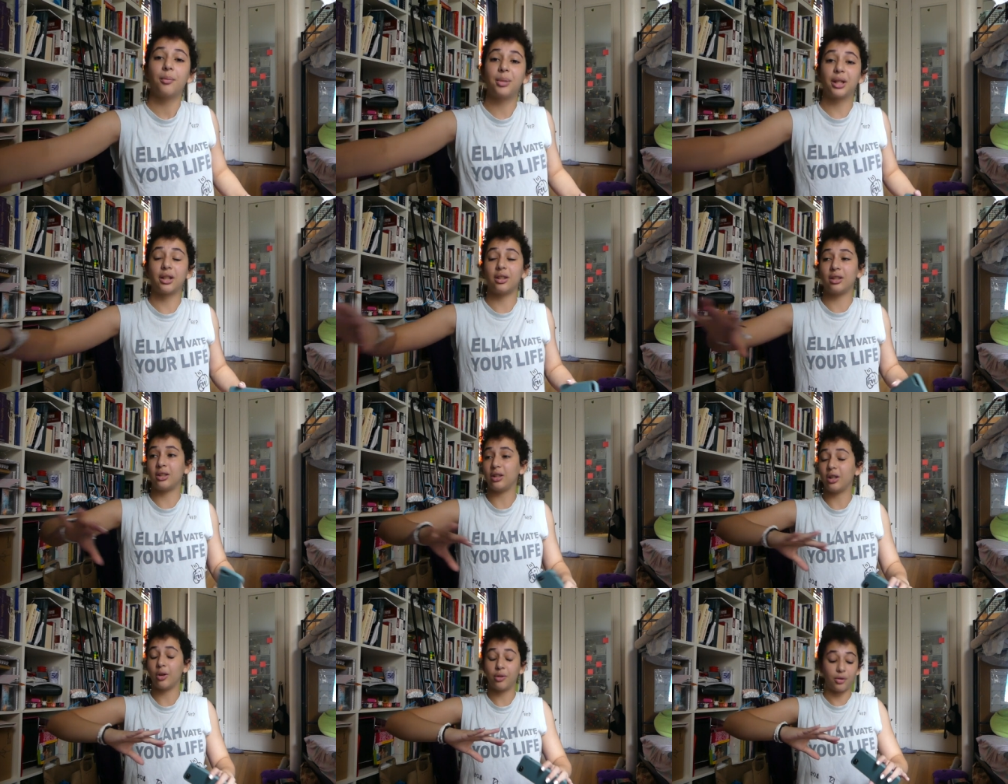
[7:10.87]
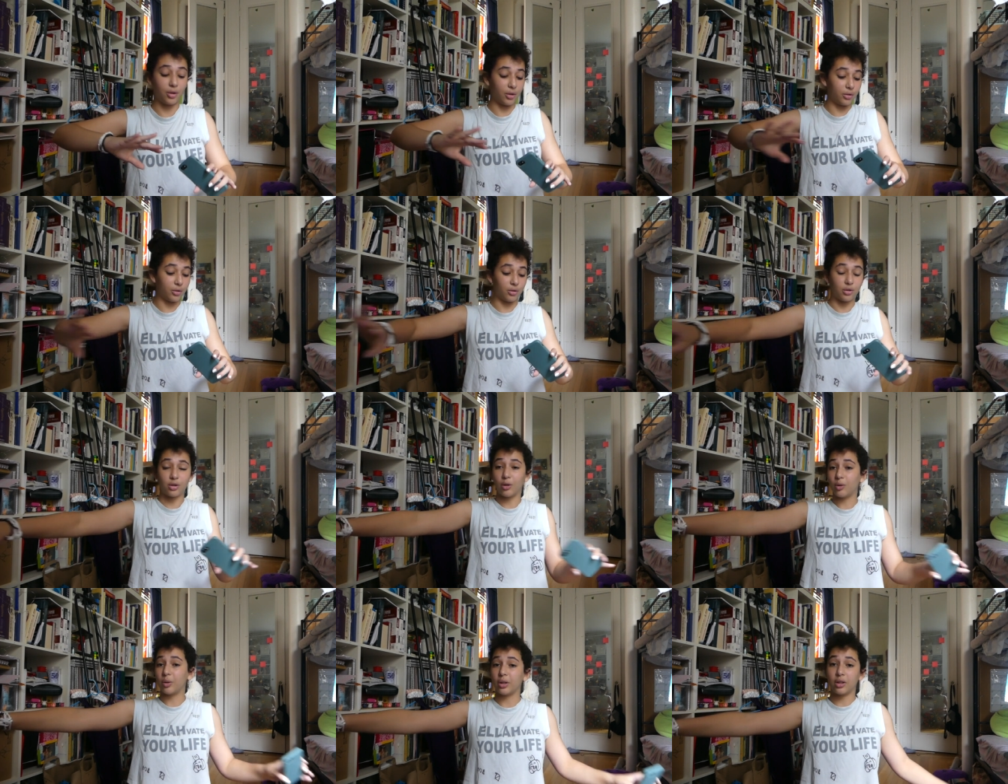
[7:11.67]
because you go through toe shoes
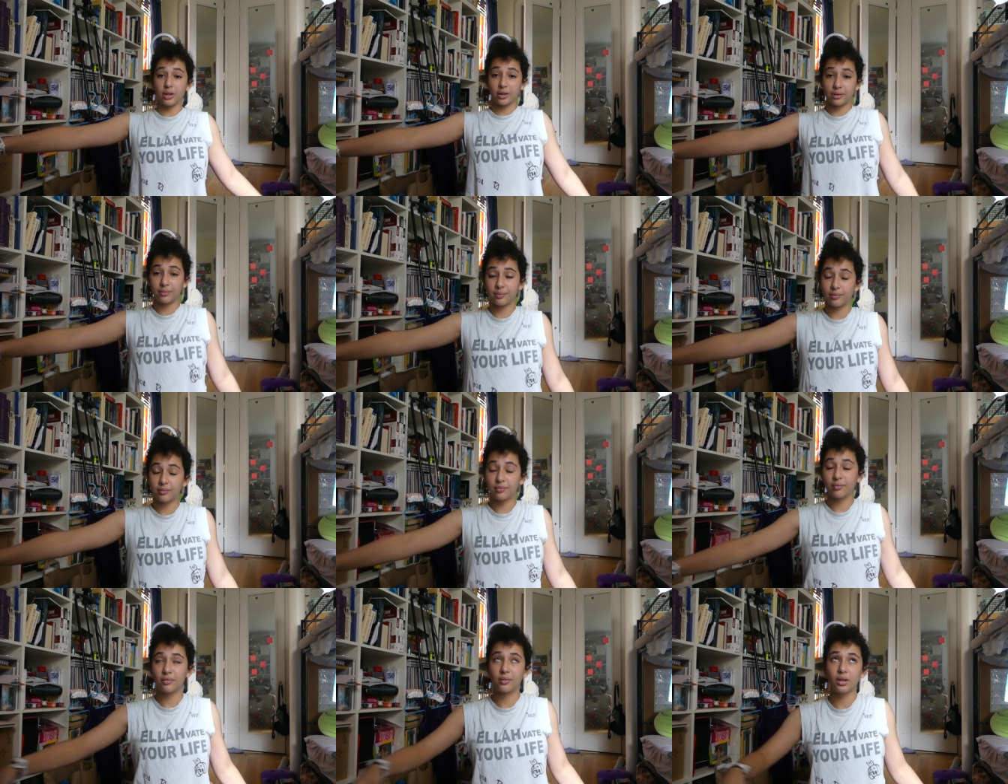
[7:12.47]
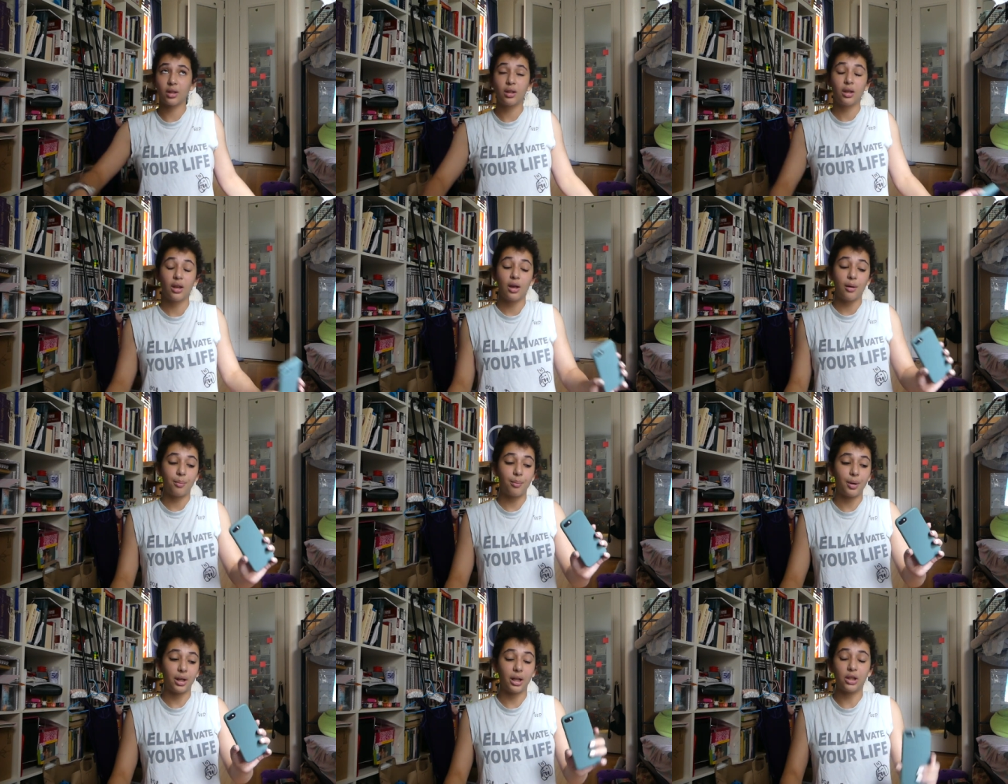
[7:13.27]
so quickly.
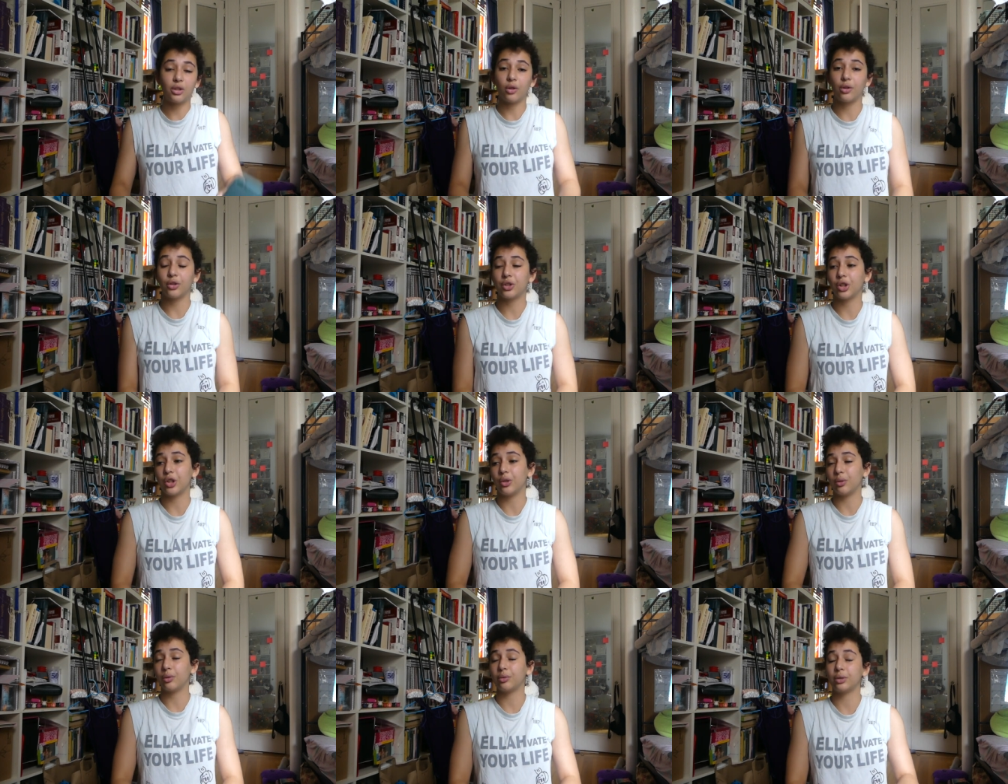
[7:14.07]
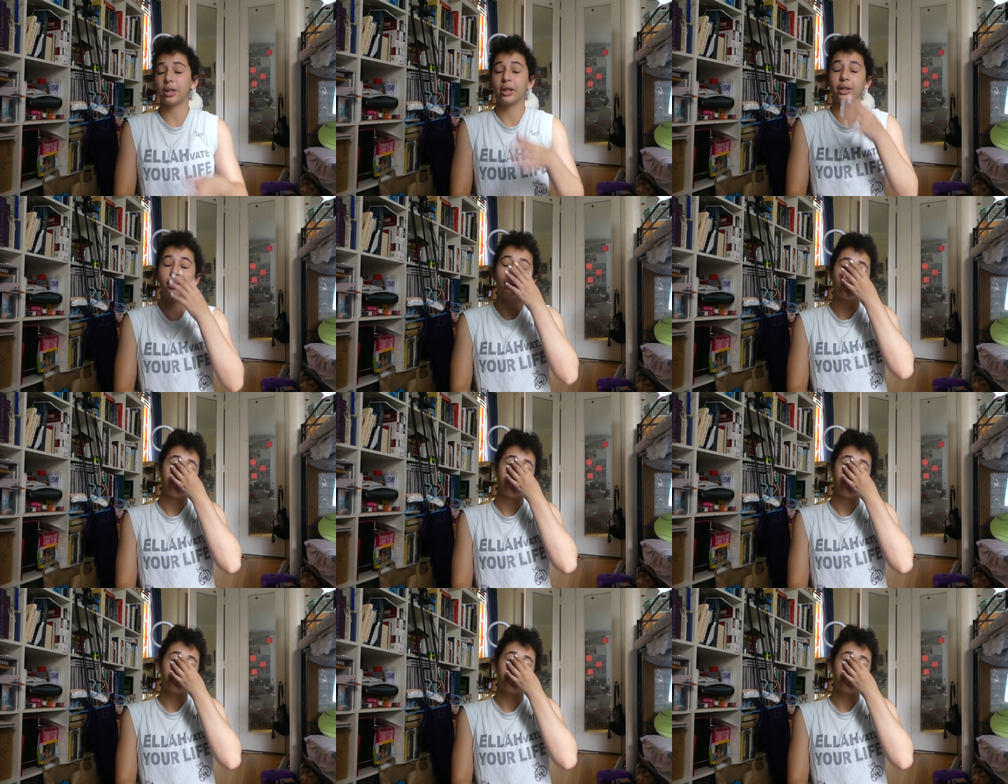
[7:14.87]
But it's also, like,